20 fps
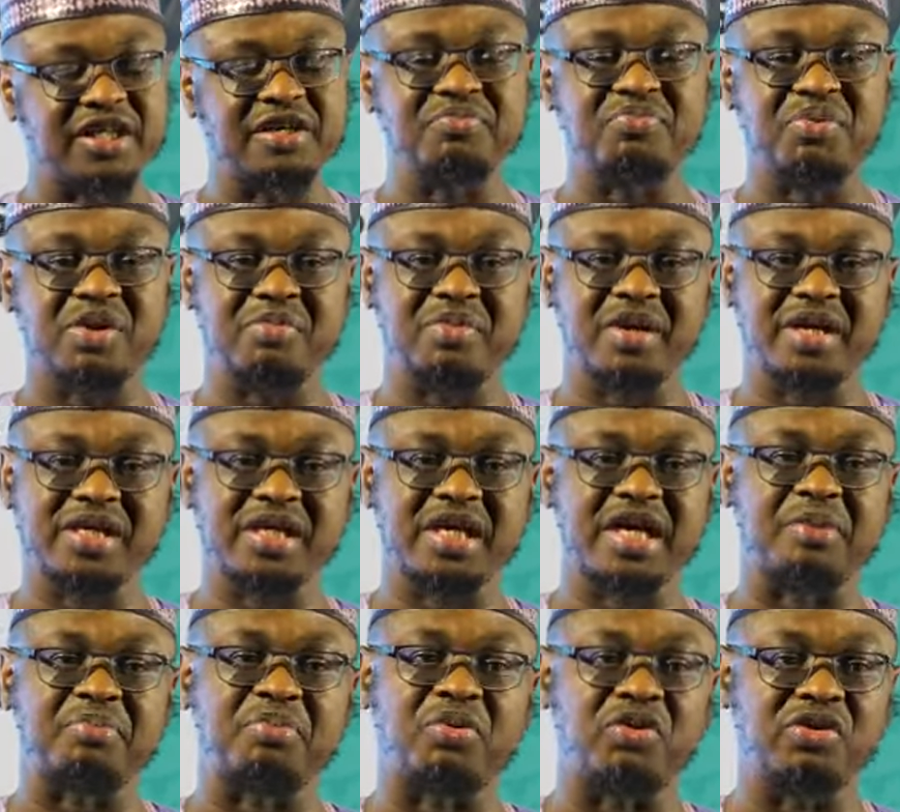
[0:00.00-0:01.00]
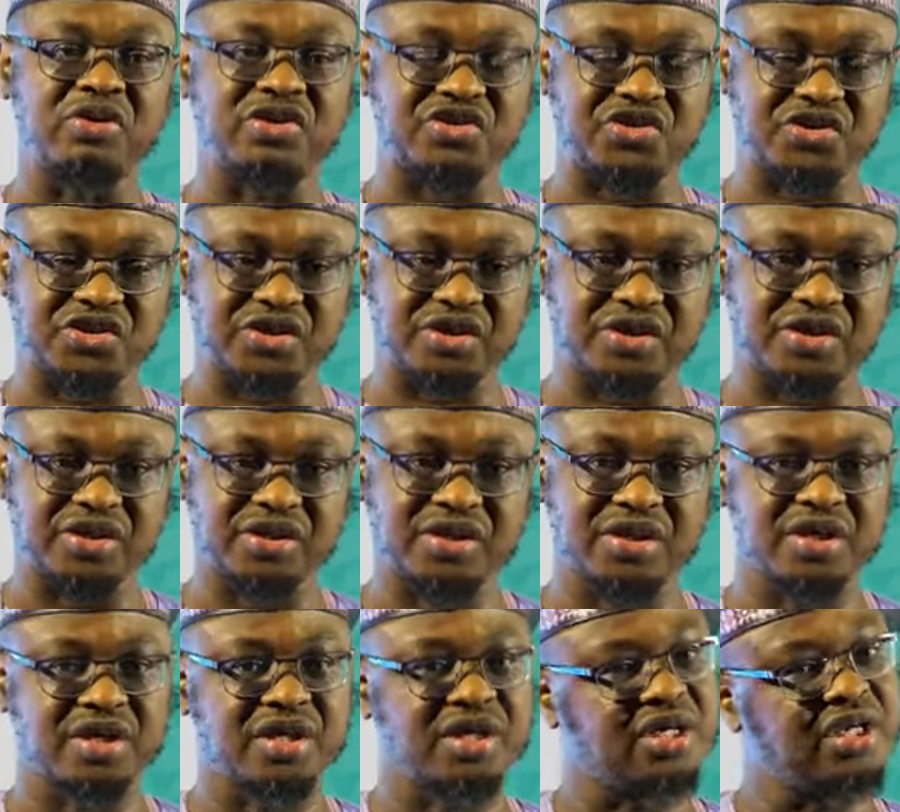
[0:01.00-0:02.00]
implemented a policy,
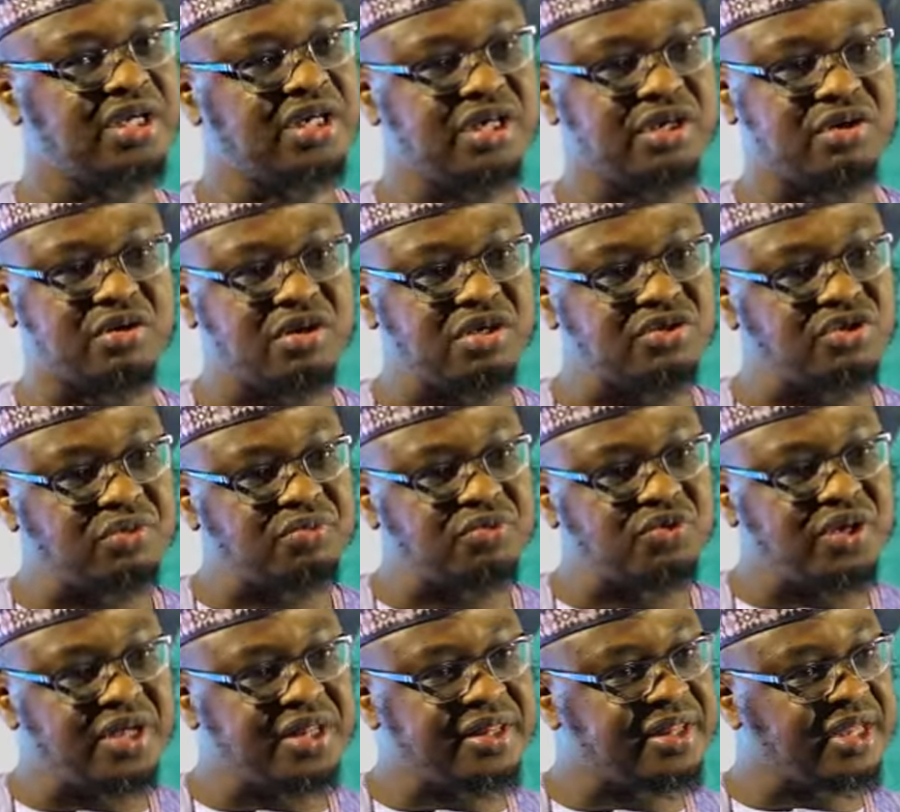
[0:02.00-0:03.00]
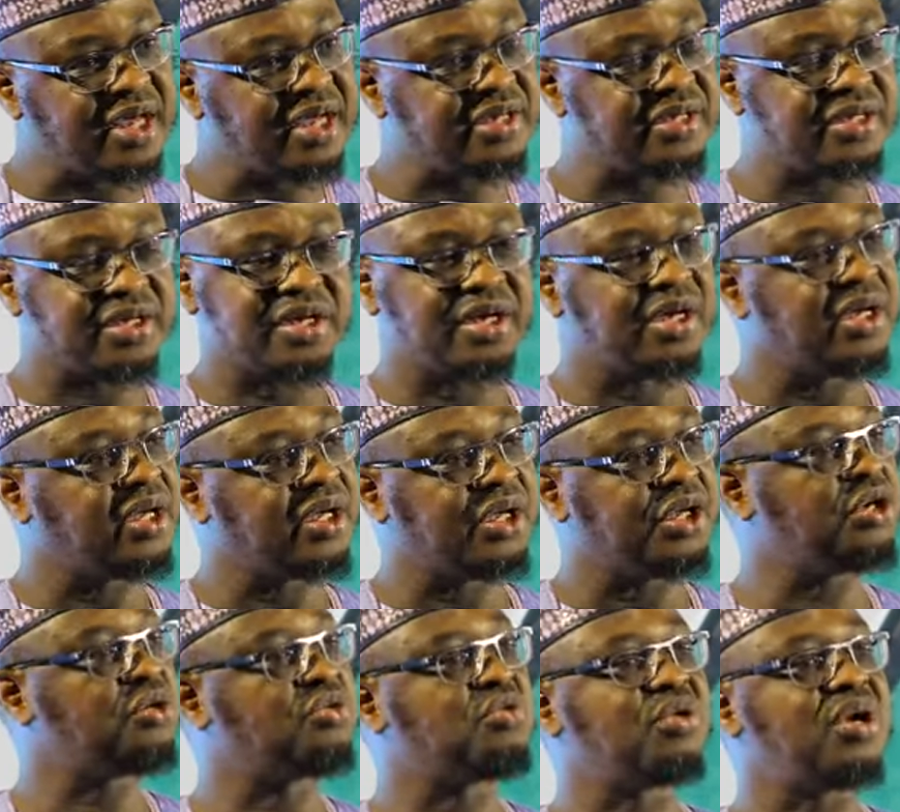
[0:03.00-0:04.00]
in the course of doing that,
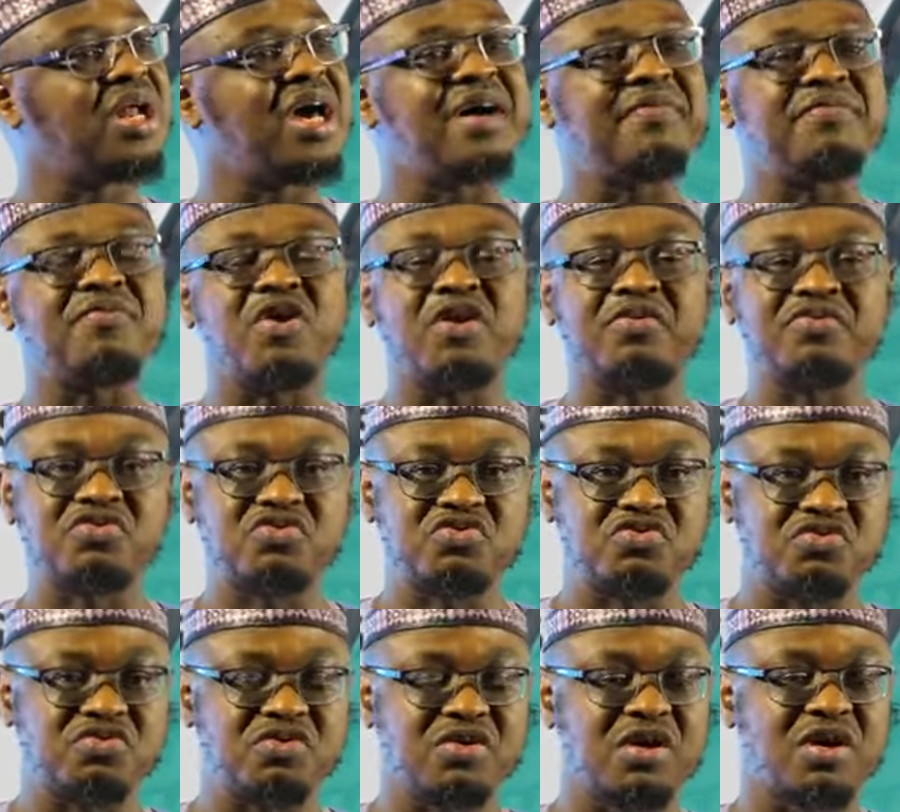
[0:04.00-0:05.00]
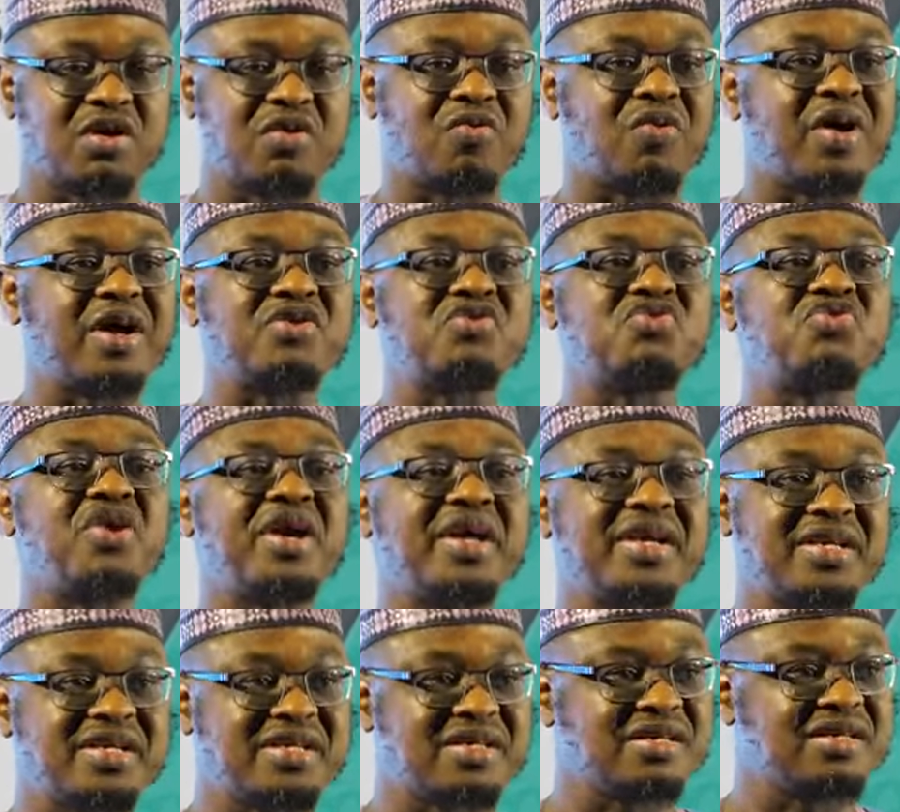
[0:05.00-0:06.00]
he could have up to
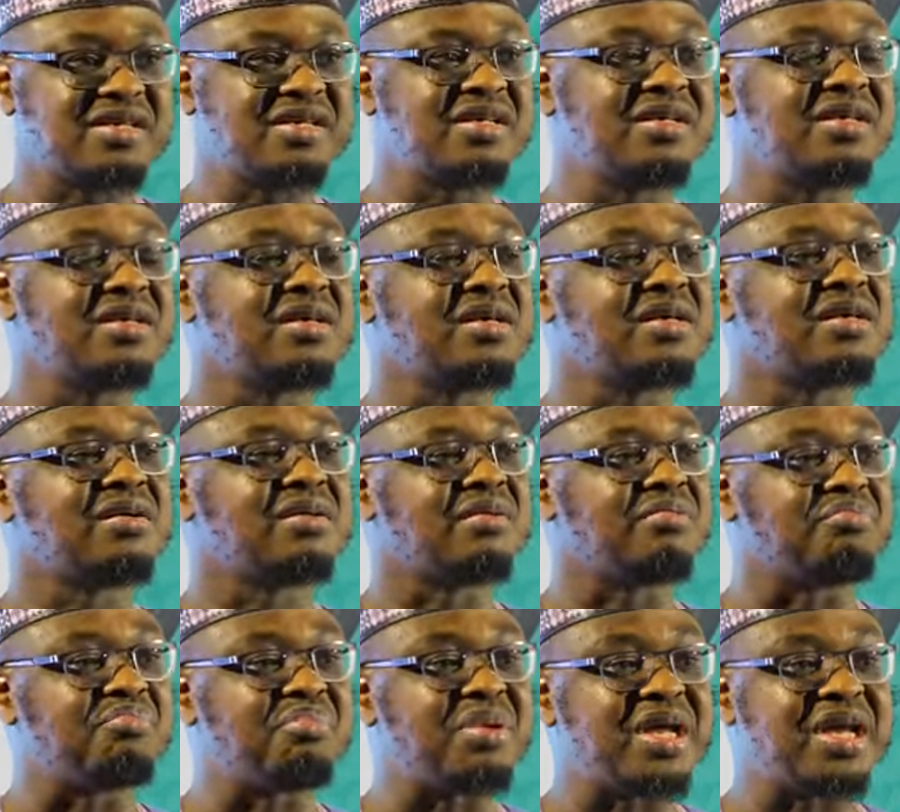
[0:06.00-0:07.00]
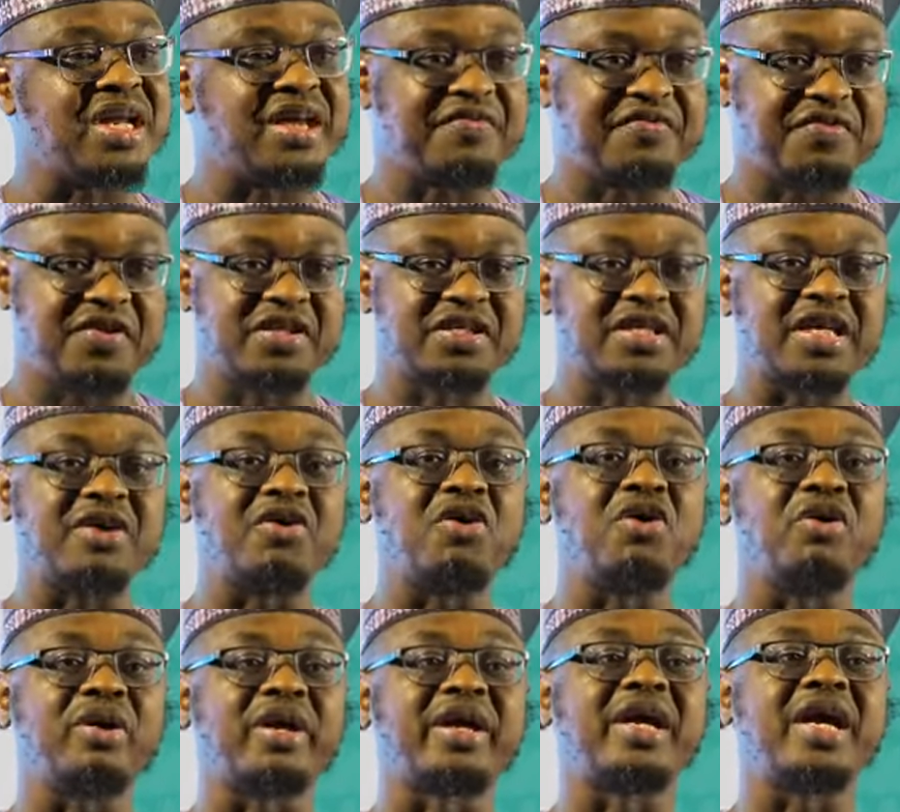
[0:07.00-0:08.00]
120 benefits
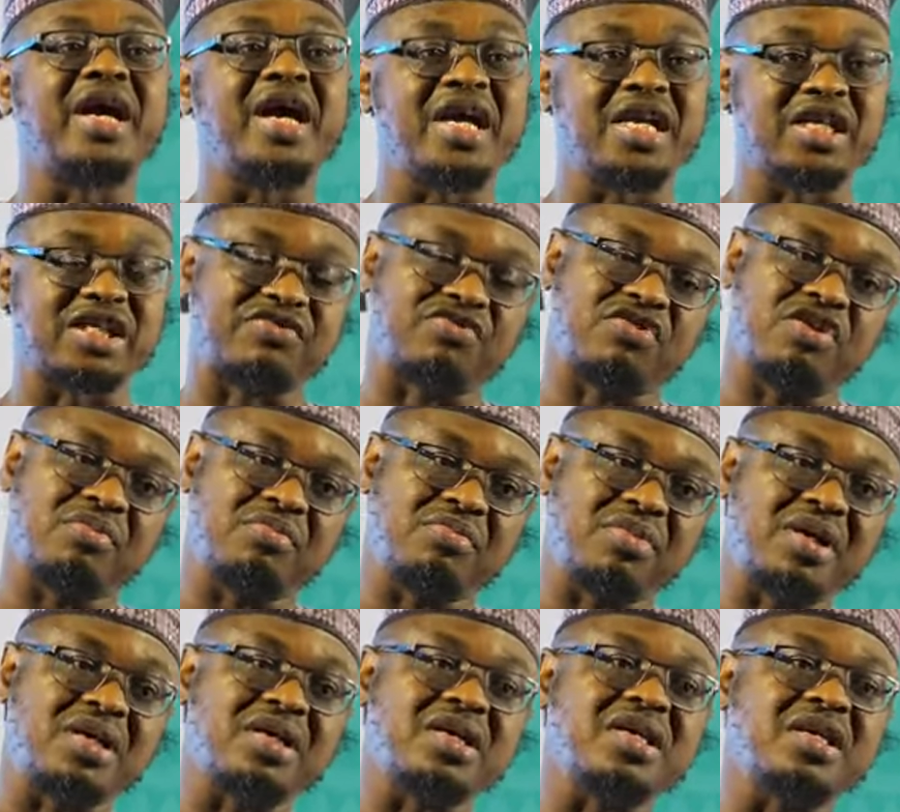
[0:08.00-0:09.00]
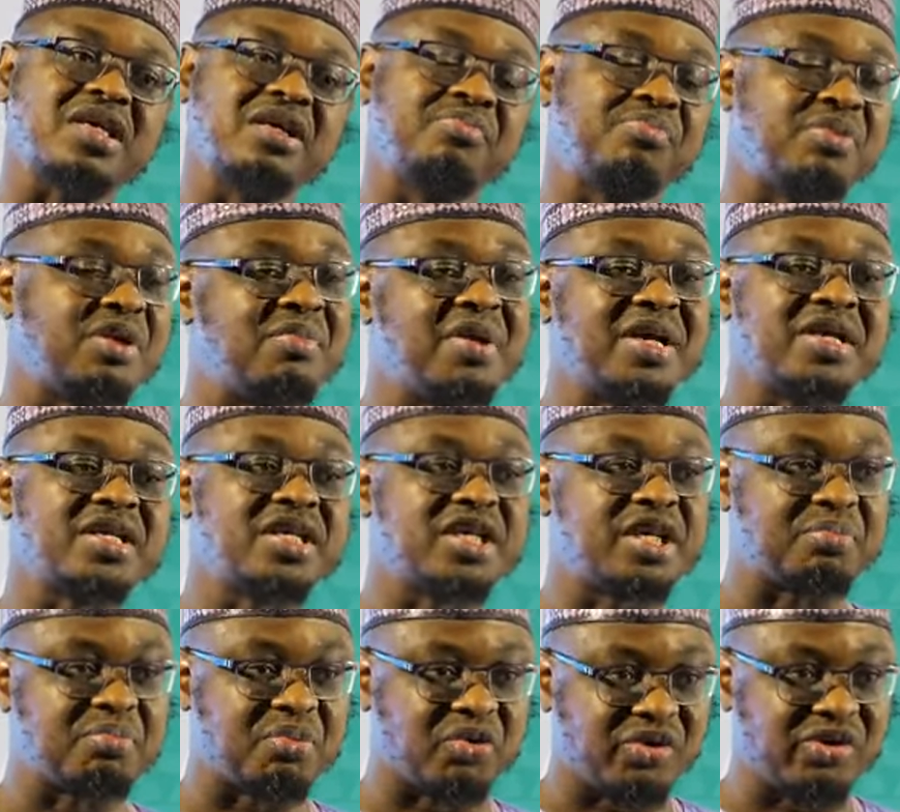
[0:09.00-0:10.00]
or gains from implementing
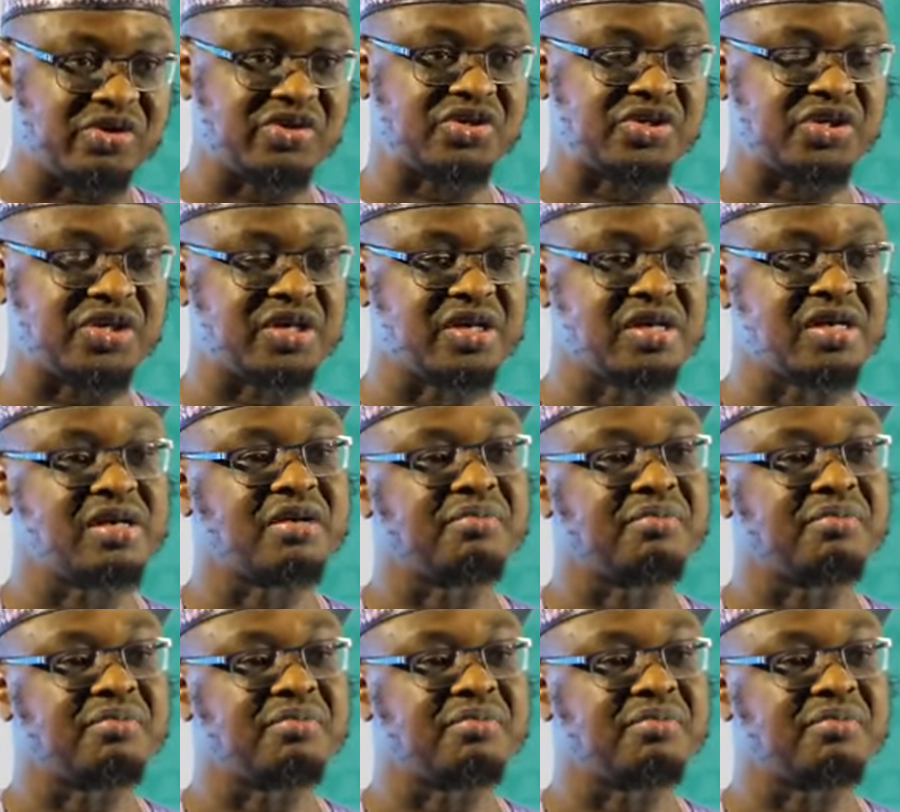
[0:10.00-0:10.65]
the policy.